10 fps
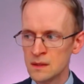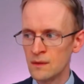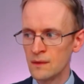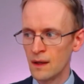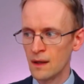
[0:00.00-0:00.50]

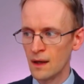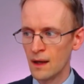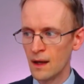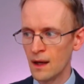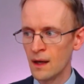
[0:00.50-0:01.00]
So
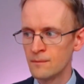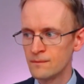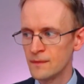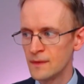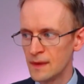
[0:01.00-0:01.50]

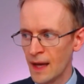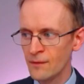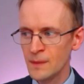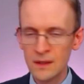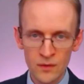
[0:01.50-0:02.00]
there
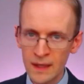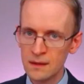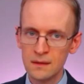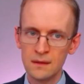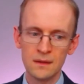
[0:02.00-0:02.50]
haven't
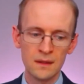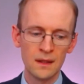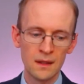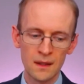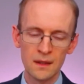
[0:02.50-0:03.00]
been
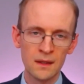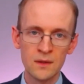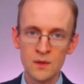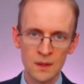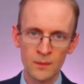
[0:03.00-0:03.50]
a
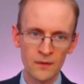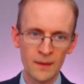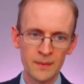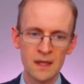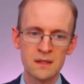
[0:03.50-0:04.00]
huge number
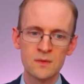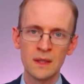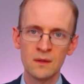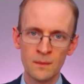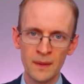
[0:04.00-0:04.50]
of
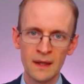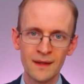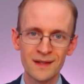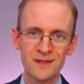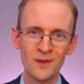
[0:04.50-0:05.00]
applications when you
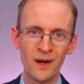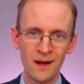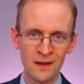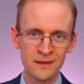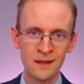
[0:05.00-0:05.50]
compare that to
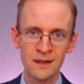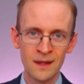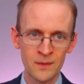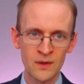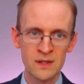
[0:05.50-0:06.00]
other
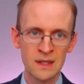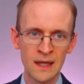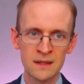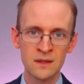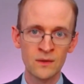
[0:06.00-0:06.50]
immigration
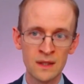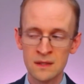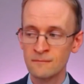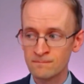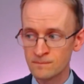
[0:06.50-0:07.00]

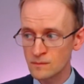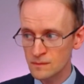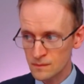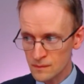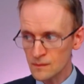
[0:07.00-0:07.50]
categories.
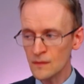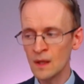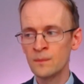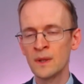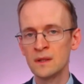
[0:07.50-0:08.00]

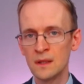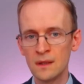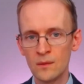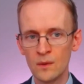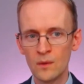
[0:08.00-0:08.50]
But
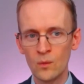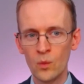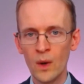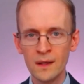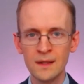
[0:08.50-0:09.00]

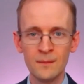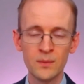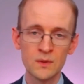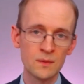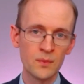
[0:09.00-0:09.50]
one
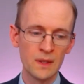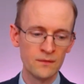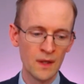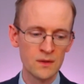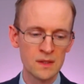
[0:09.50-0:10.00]
important
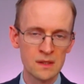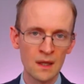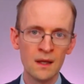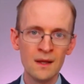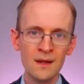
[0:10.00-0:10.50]
point of note is
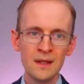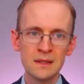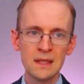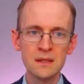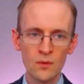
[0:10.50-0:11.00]
that
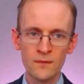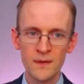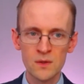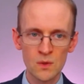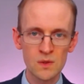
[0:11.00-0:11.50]
these are
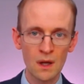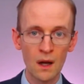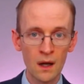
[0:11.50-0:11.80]
refusals